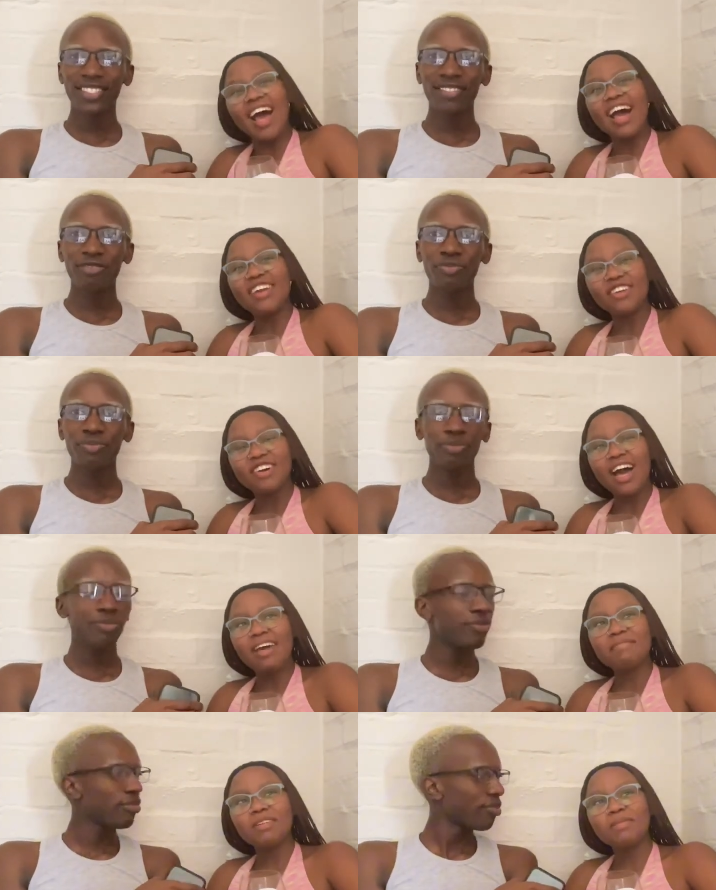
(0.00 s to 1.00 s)
Speaker 1: I don't know.
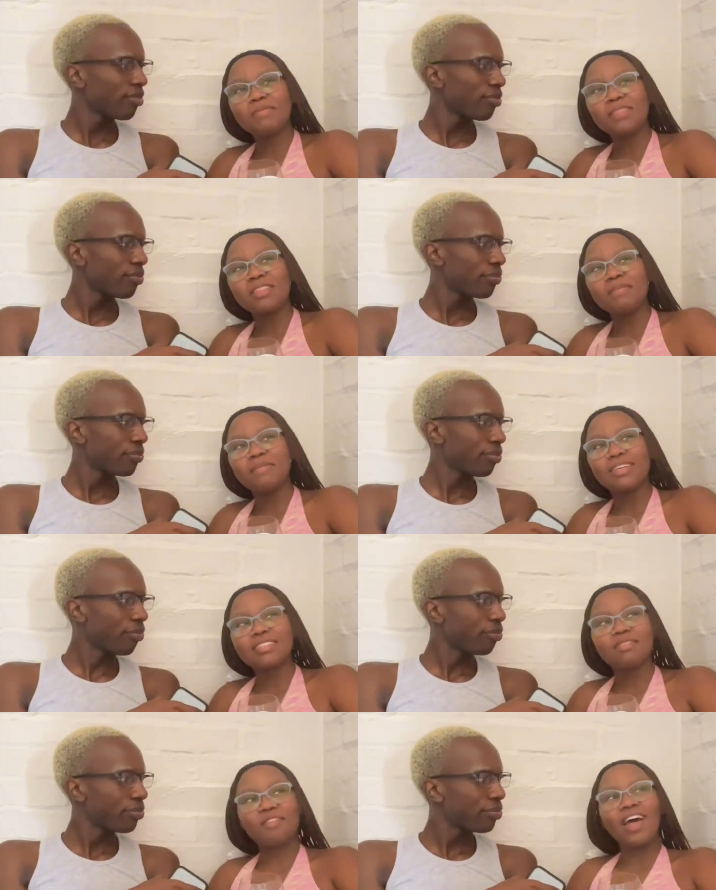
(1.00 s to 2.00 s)
I'm not a, the
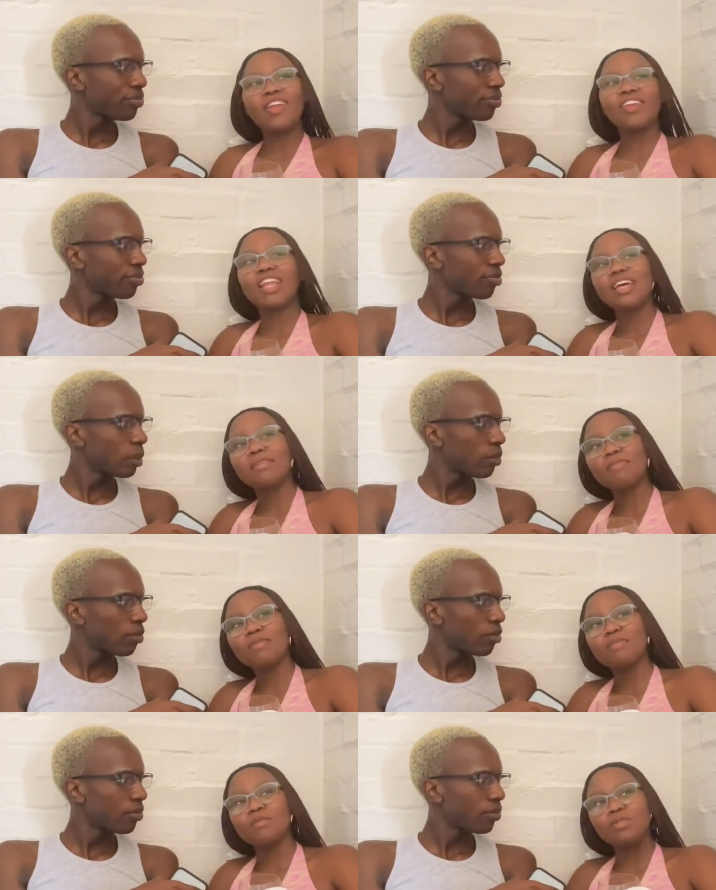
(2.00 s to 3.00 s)
biggest fan on like
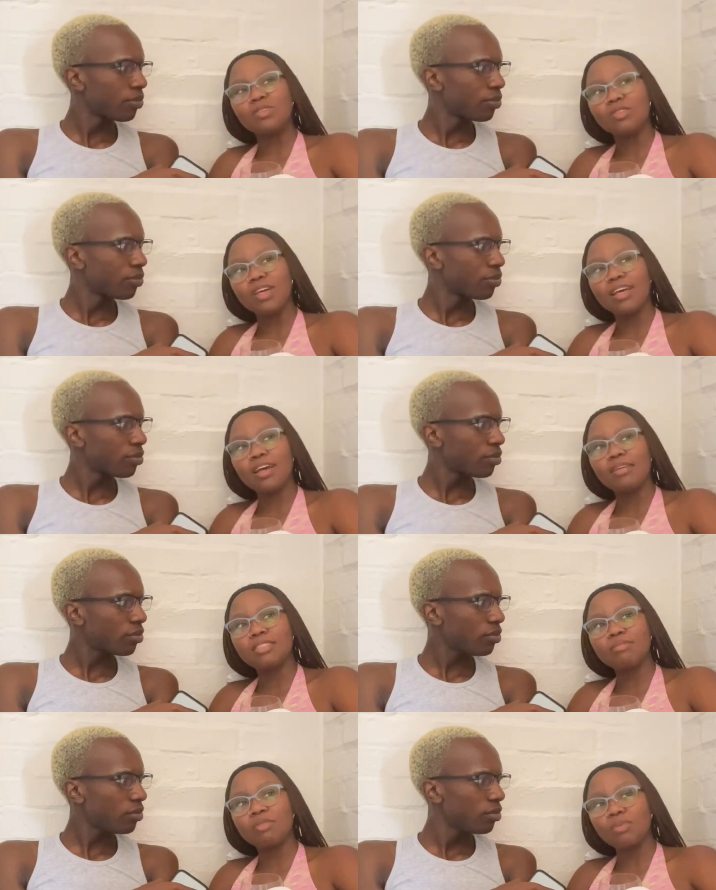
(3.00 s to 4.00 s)
people who
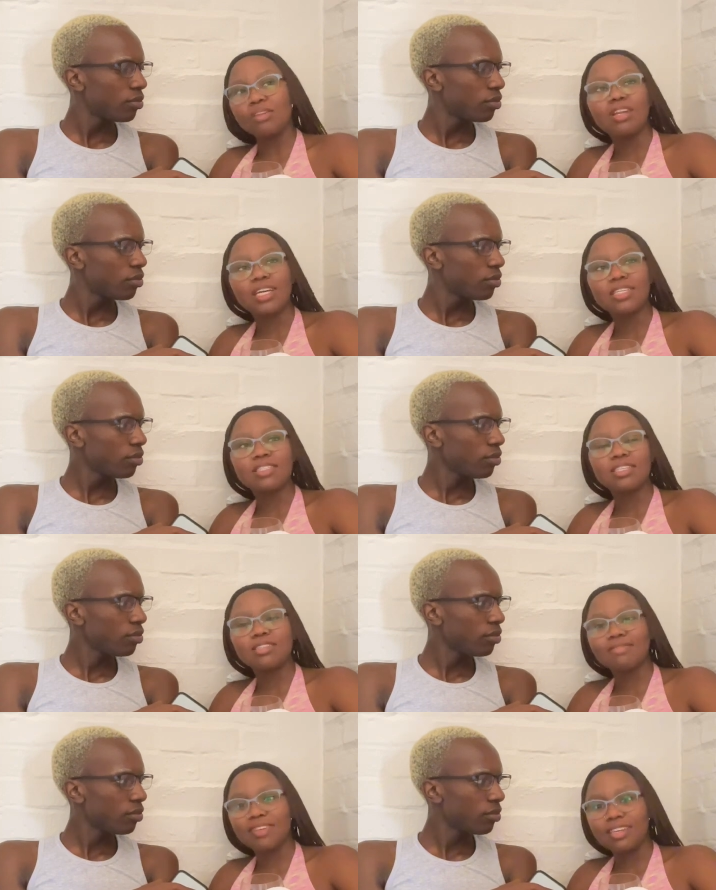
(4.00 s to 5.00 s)
smoke weed like
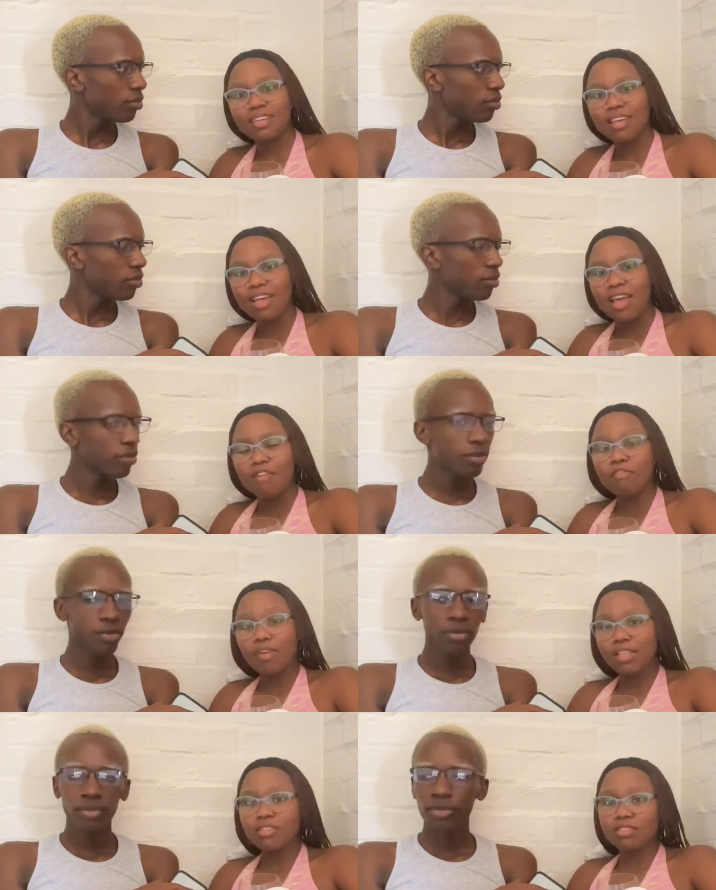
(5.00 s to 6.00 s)
excessively.
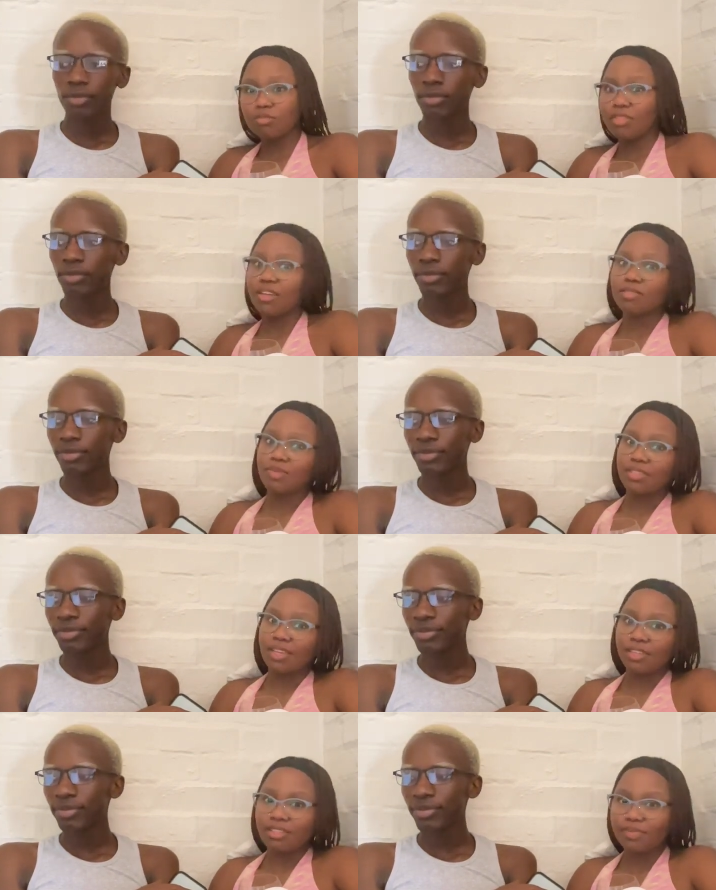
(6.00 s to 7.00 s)
Friends, one thousand
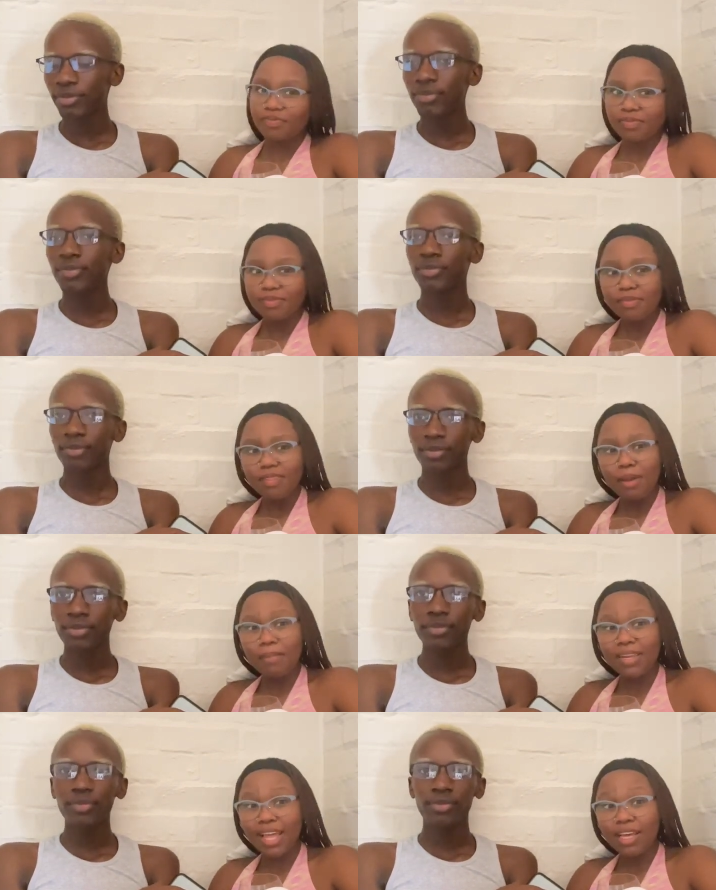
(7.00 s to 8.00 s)
percent.
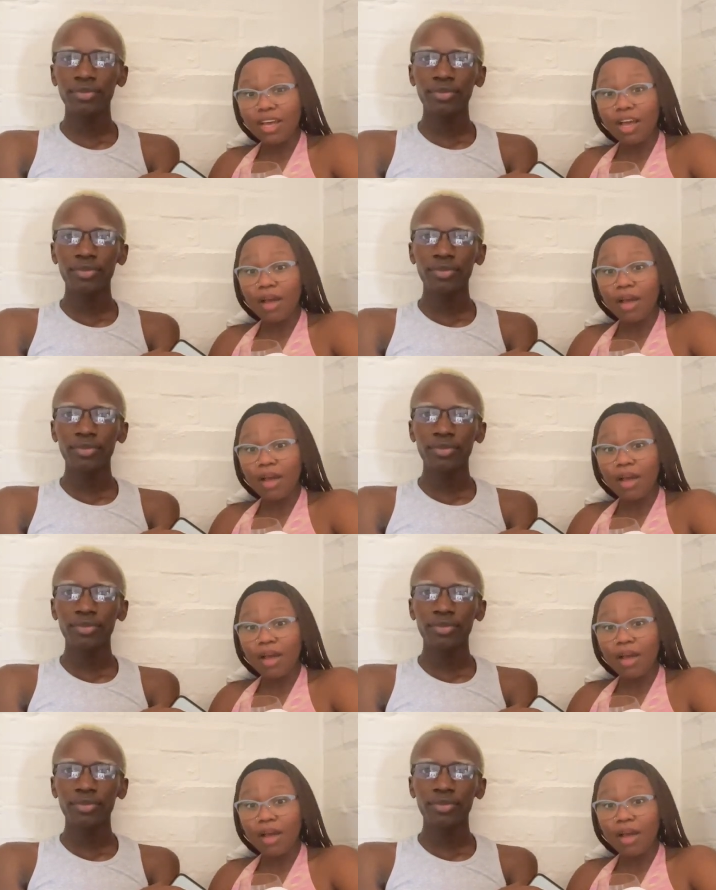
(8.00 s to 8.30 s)
But like